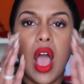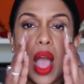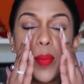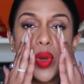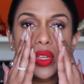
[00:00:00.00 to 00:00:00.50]

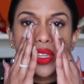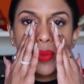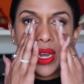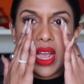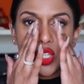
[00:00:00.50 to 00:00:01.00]
I put a
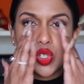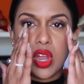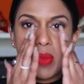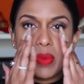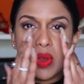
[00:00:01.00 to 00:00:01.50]
little bit
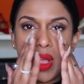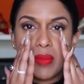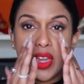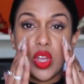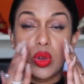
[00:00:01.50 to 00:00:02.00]
extra, maybe around
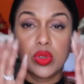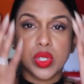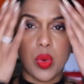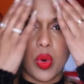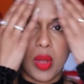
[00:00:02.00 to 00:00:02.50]
my
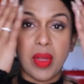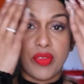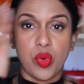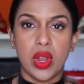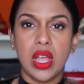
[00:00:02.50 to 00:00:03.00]
nose or on my
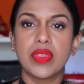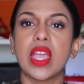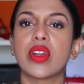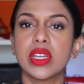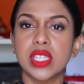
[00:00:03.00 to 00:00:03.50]
forehead,
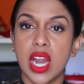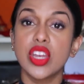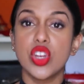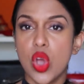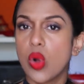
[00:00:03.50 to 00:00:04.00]
the areas that
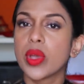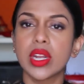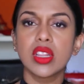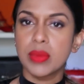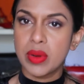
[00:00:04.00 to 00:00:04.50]
I know
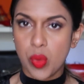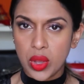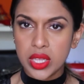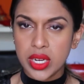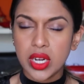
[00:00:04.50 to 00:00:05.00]
get a little bit
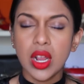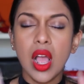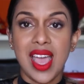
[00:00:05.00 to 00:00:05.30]
oilier.